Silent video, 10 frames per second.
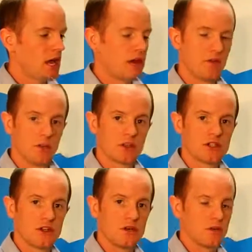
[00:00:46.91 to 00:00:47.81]
If we want
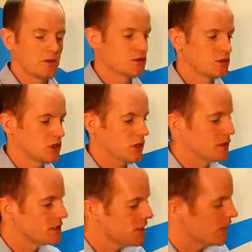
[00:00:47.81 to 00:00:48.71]
to, once we've slowed
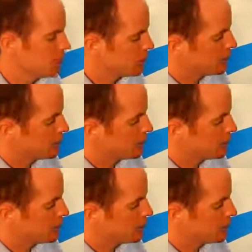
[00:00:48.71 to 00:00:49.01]
it down,